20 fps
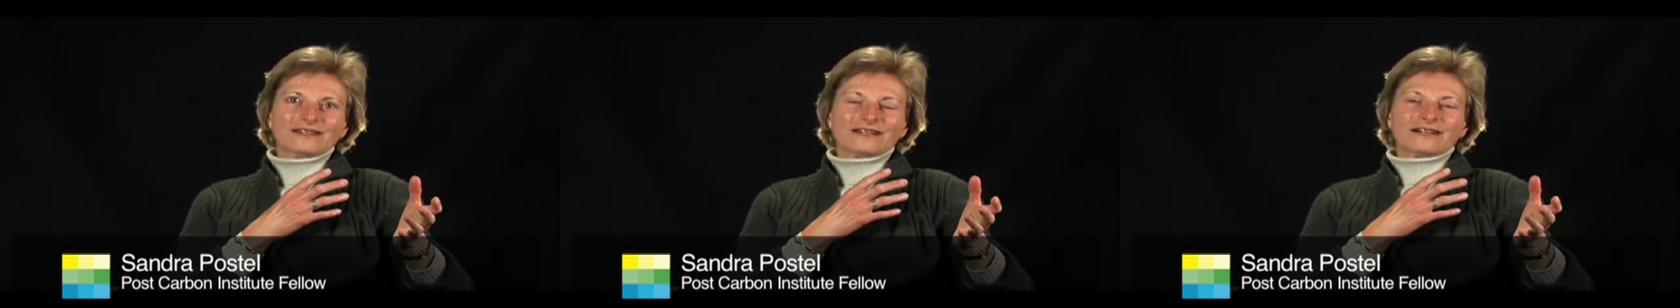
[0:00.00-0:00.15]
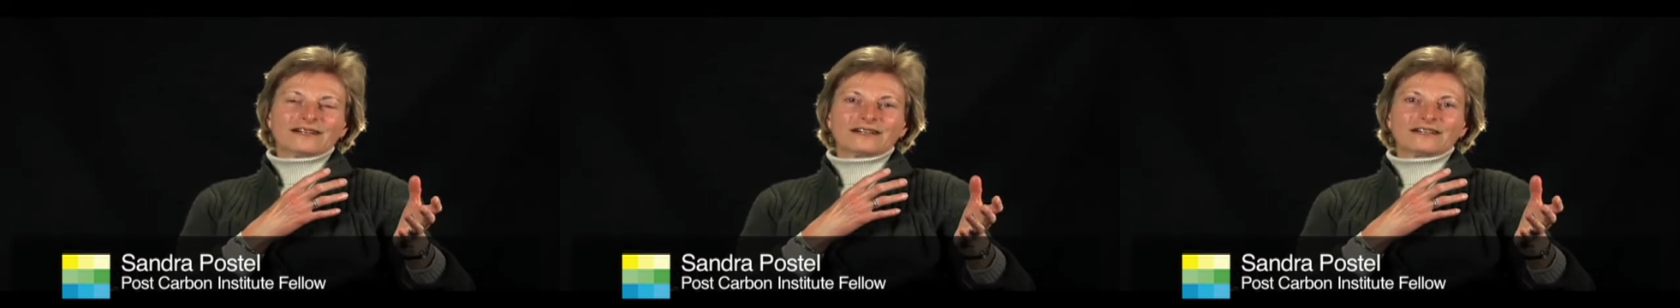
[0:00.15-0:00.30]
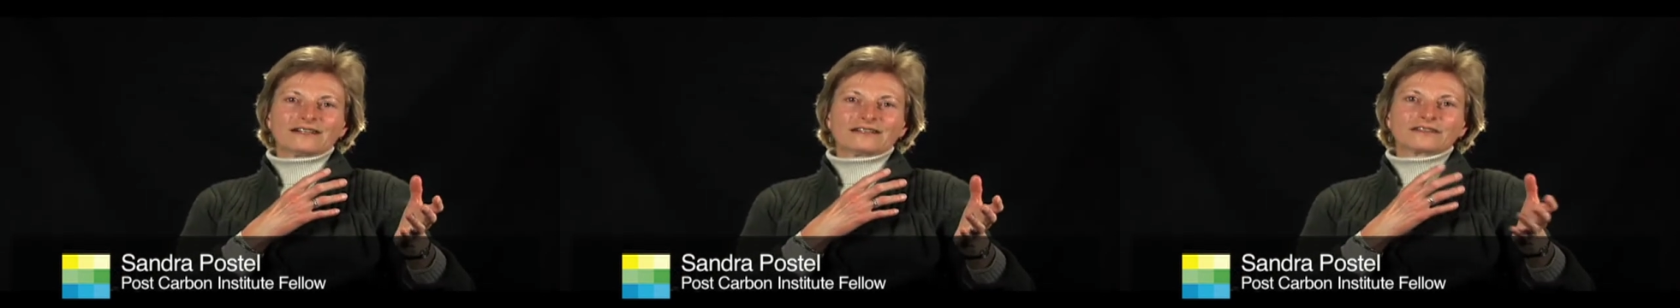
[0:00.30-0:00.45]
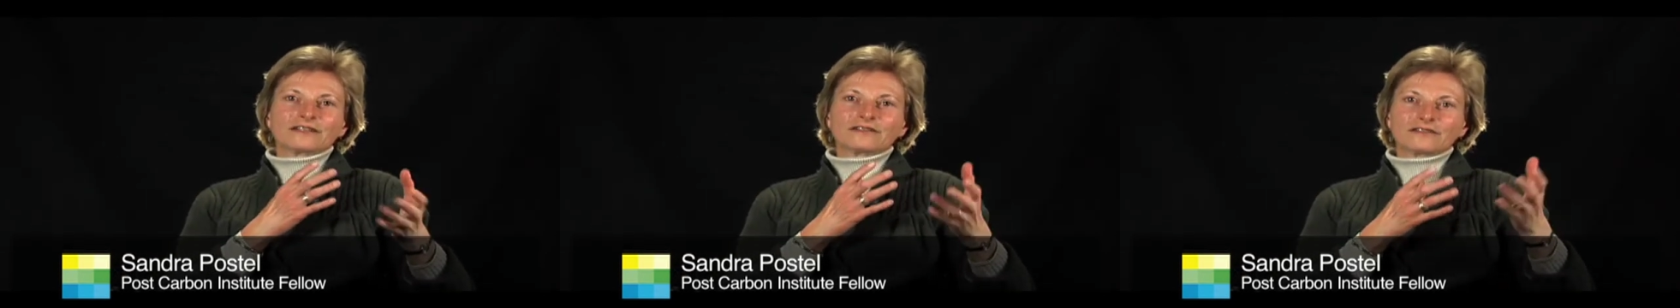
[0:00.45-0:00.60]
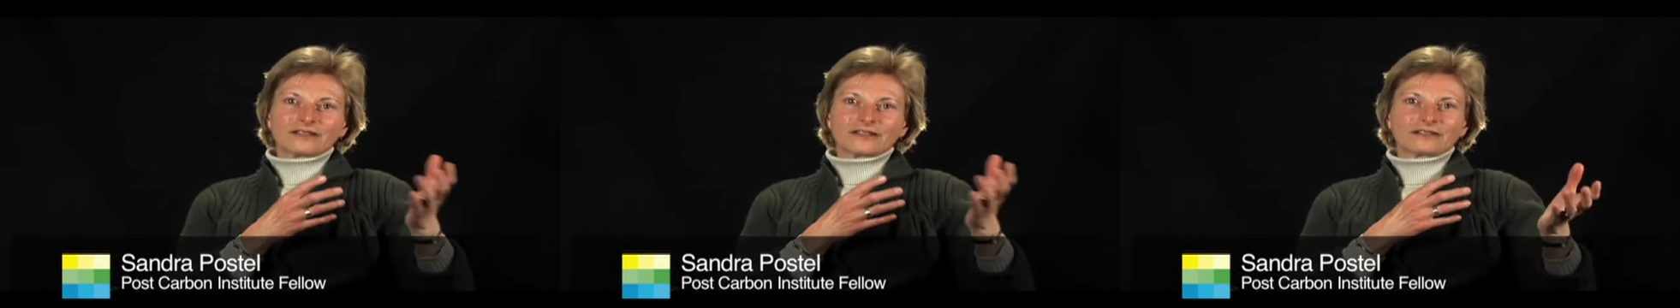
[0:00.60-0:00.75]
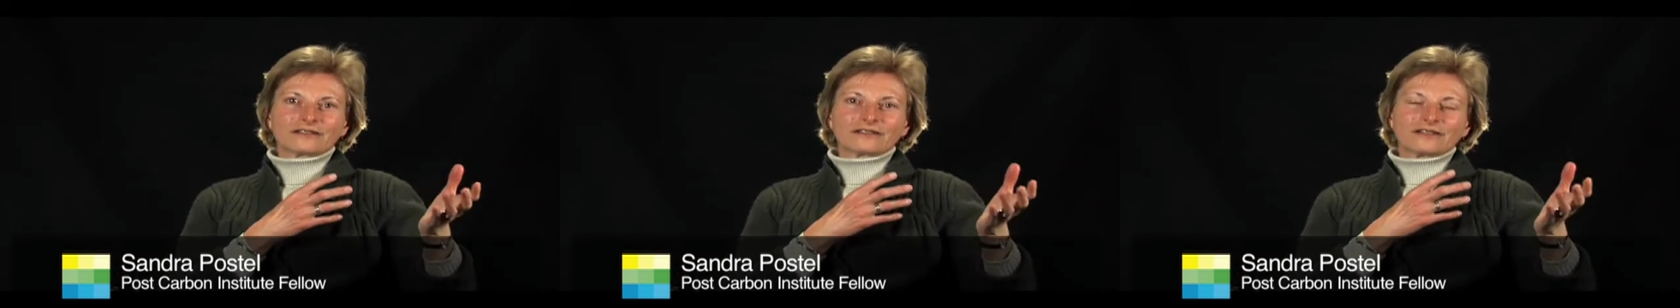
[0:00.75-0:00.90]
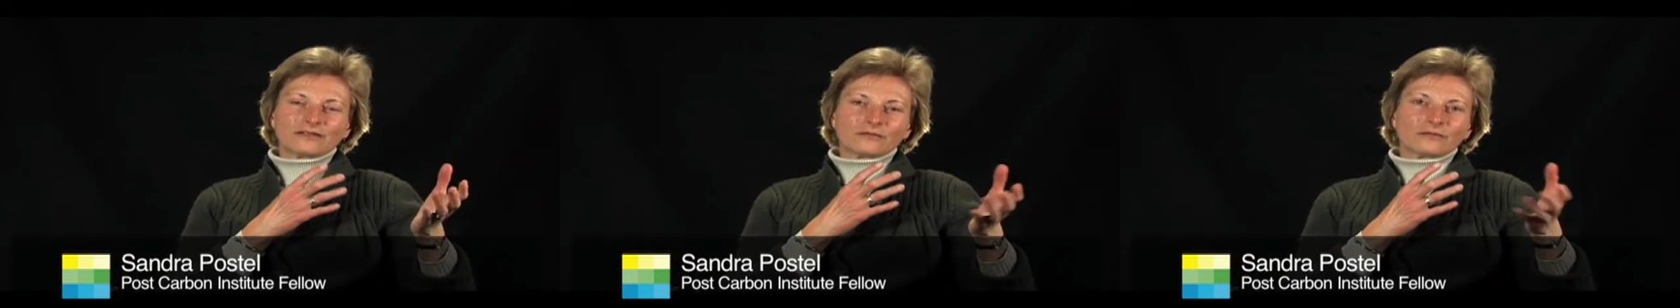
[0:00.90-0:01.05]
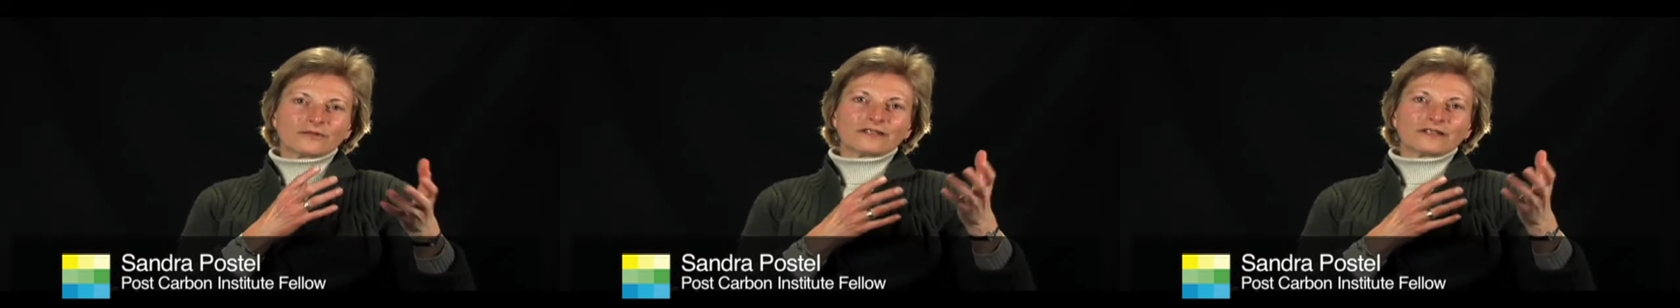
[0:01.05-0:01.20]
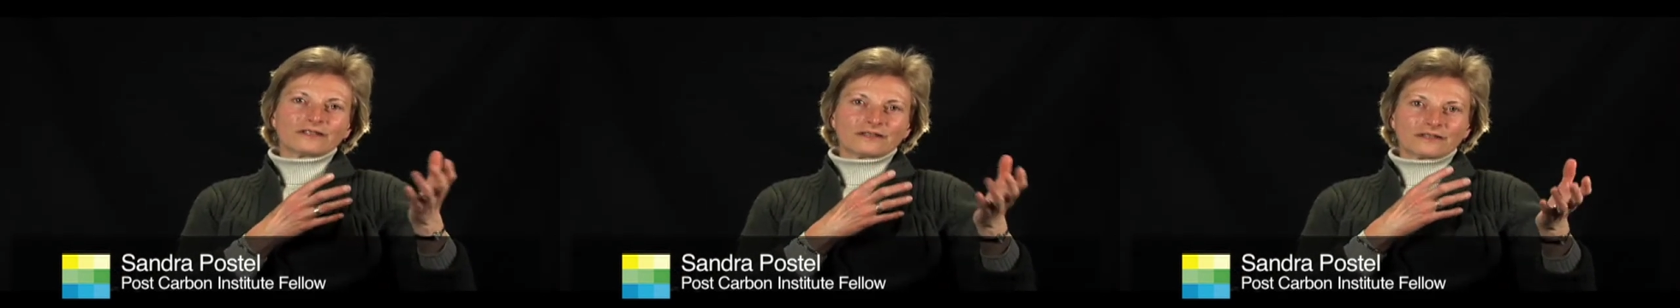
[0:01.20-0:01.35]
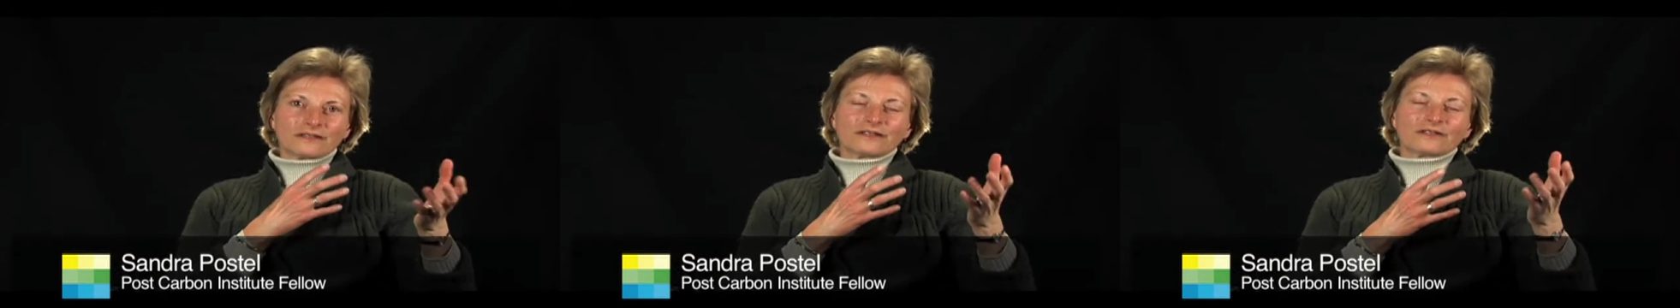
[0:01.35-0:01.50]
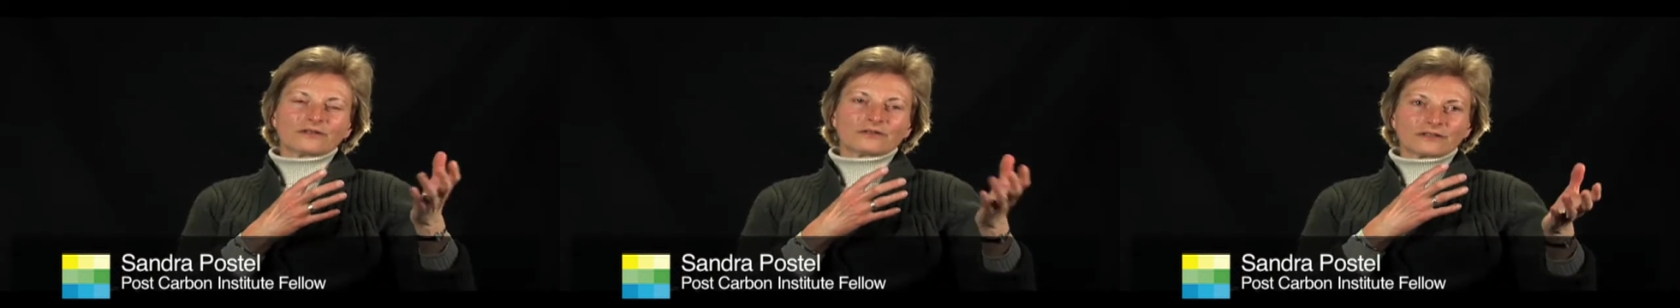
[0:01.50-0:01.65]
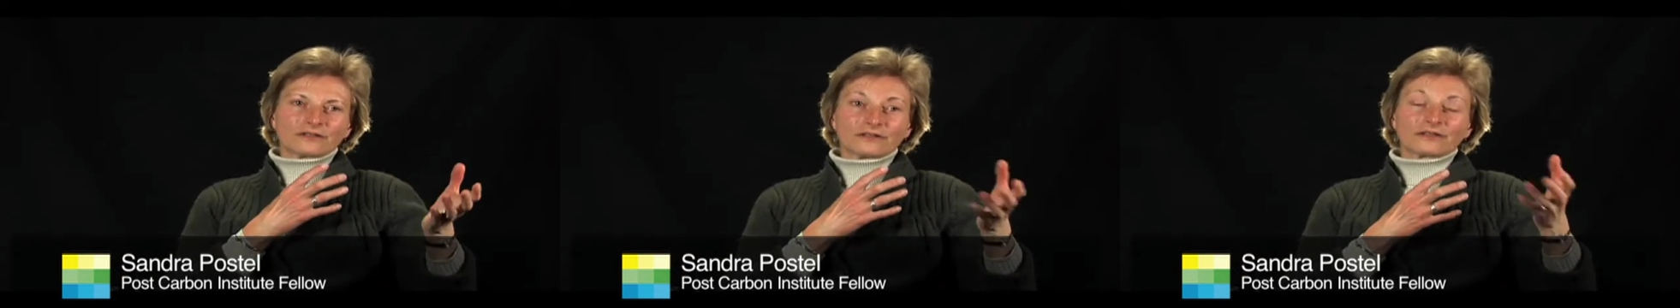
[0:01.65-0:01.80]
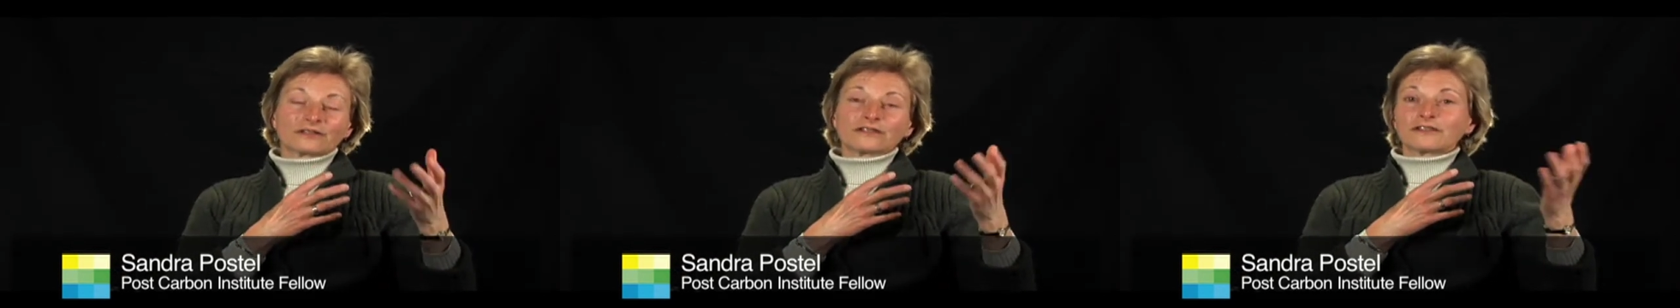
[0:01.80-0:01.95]
uh, living in, in, in,
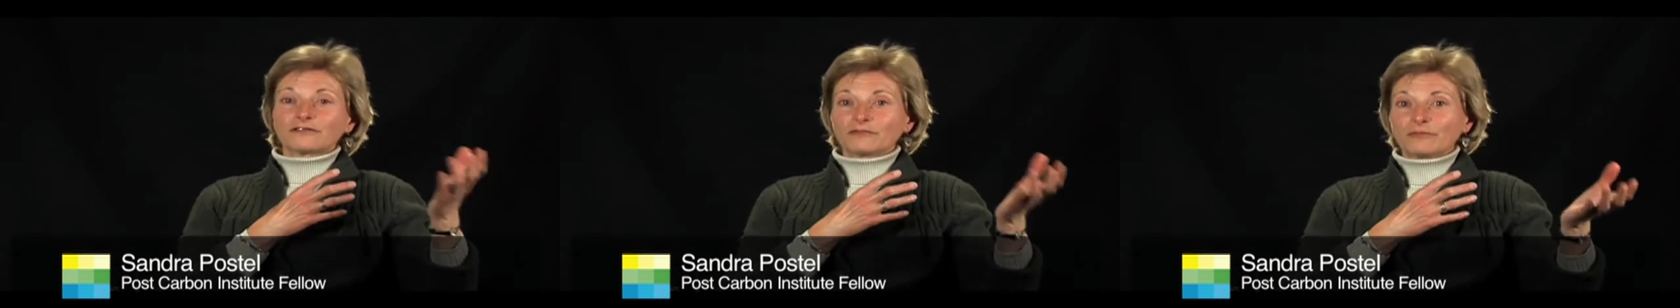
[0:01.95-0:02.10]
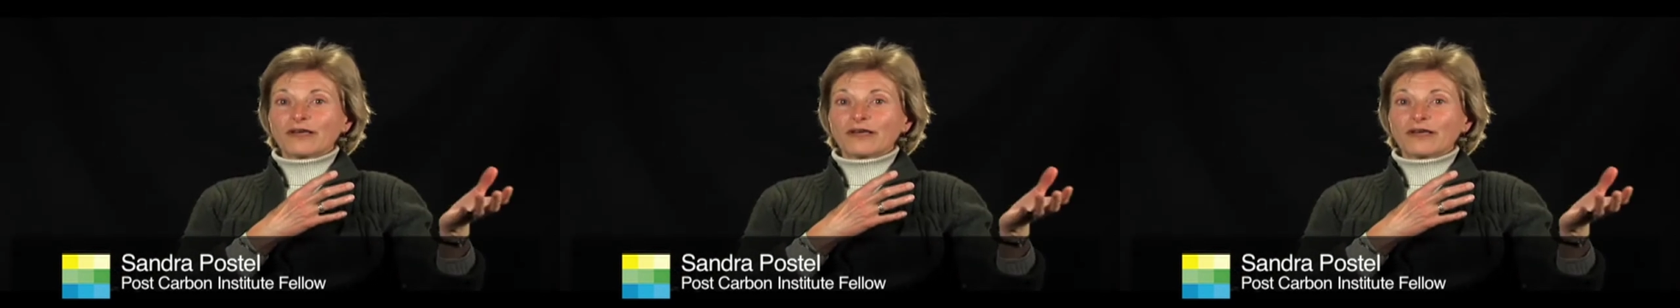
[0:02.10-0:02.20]
order to live